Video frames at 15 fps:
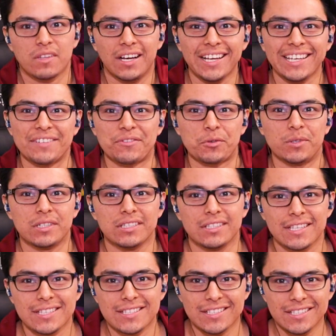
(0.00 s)
Hi
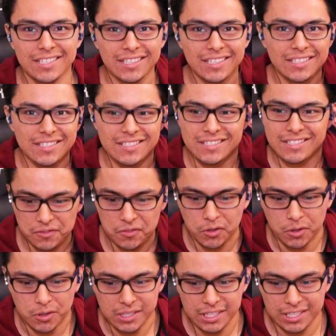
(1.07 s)
everyone, this is
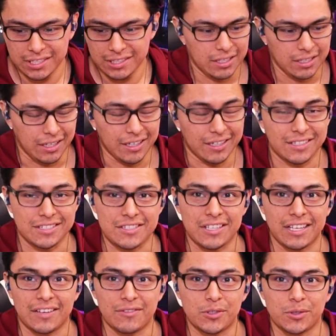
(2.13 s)
Fern. Oh, geez,
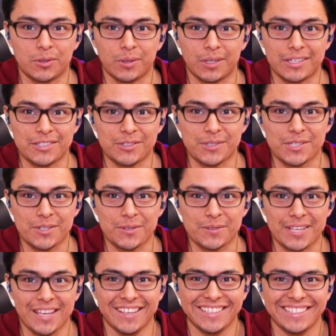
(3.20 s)
I have no clue how to do
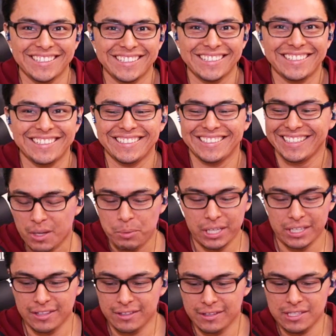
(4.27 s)
intros.
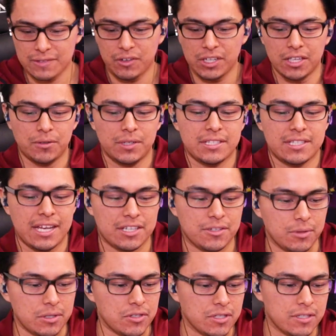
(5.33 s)
But this video is
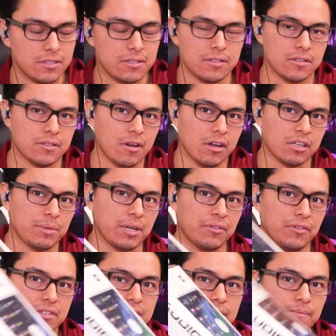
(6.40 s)
actually just to talk
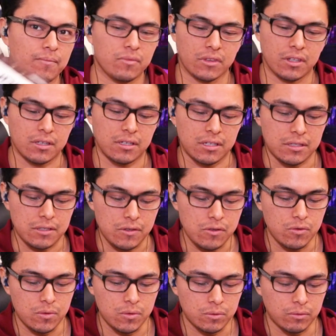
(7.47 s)
about this
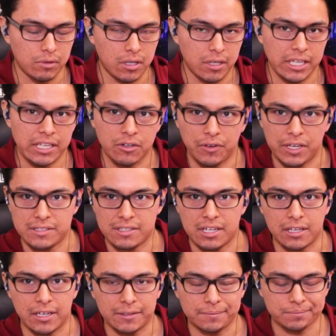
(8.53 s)
new interface that
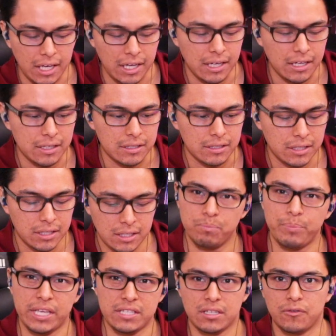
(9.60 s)
I got and
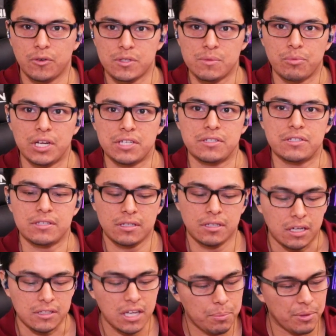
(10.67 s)
basic first impressions.
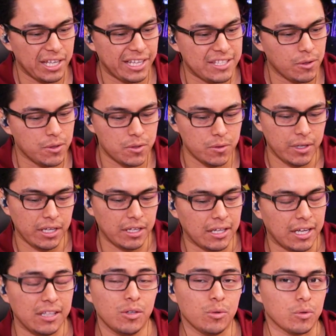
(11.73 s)
On top of that, it's also a
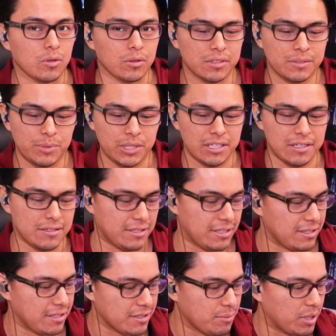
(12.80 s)
hello world because
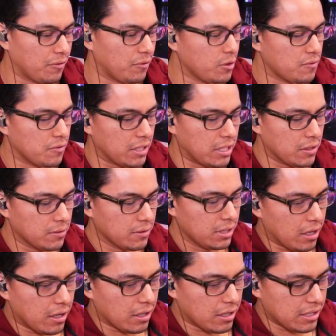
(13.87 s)
this is my first video
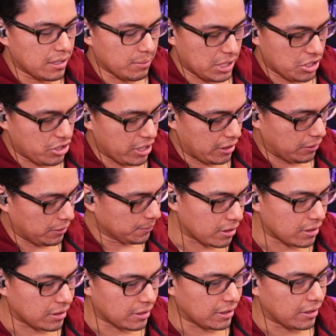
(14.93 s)
on my channel.
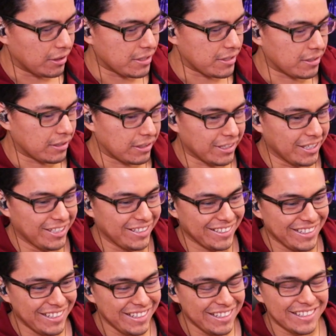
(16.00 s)
Honestly,
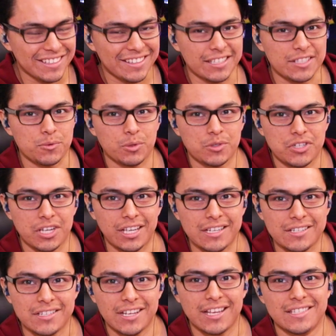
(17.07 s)
things will
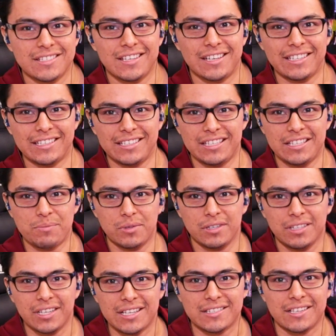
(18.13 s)
change as I
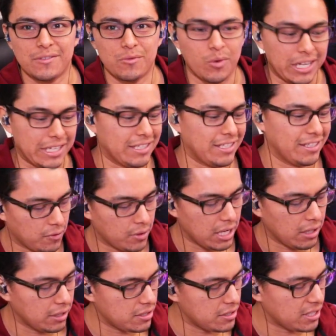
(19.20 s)
write. For
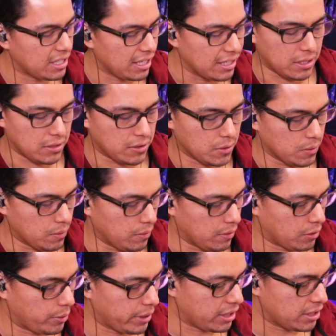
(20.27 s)
now, let's just get into the
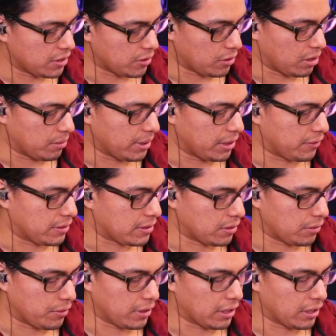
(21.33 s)
quick and dirty about this little